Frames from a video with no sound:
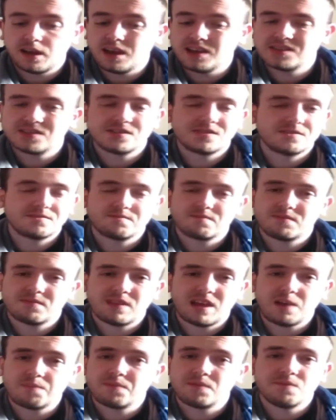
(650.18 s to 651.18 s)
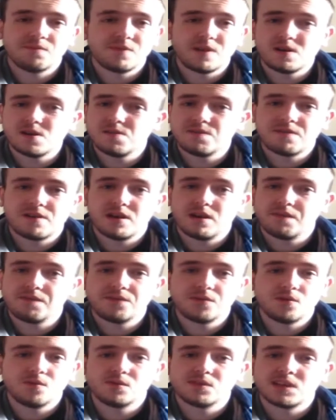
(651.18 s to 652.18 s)
It's happened very, very
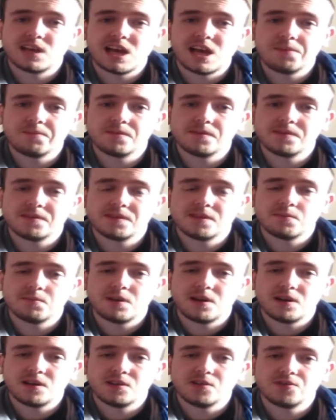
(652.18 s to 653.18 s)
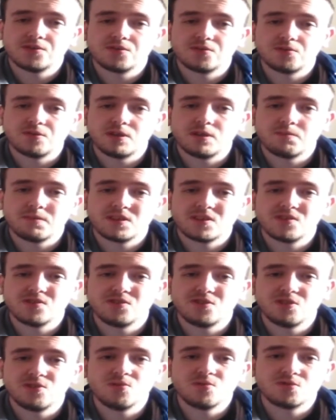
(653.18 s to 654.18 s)
few times in cinema history,
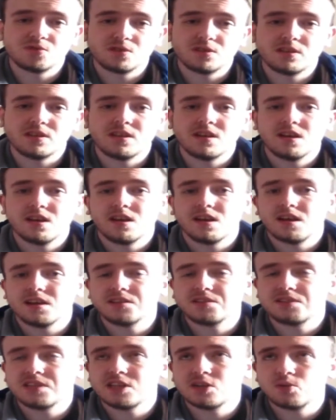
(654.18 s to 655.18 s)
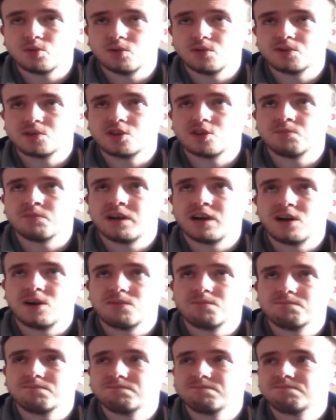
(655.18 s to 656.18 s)
because usually a sequel has come
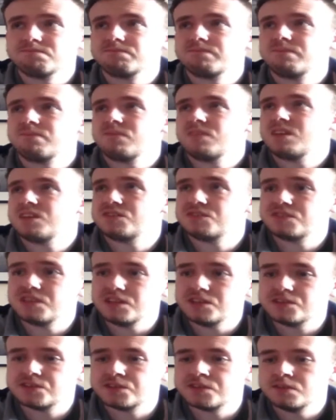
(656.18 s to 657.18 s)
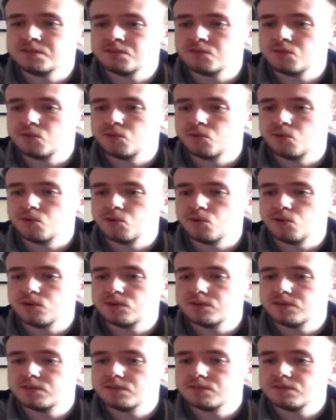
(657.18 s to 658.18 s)
out, it's decent,
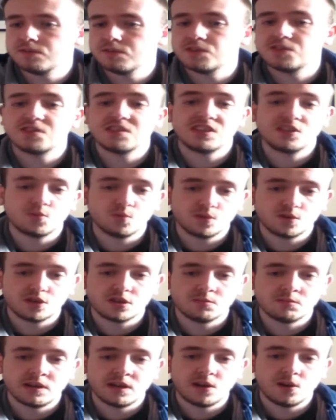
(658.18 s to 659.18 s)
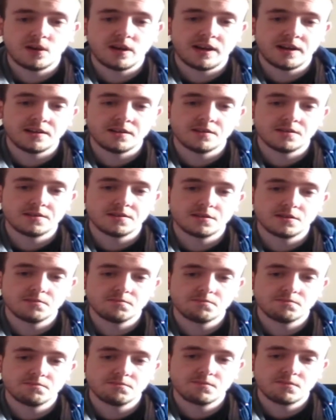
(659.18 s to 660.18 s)
or the sequel's come out and
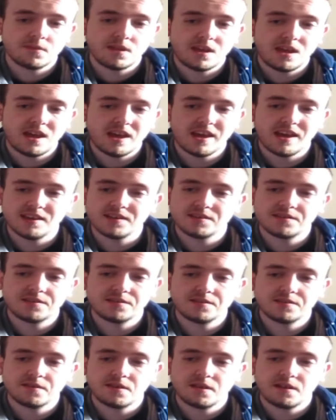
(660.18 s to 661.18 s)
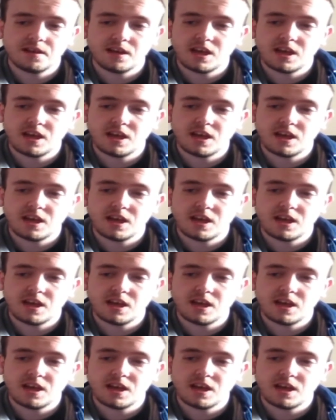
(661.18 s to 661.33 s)
it's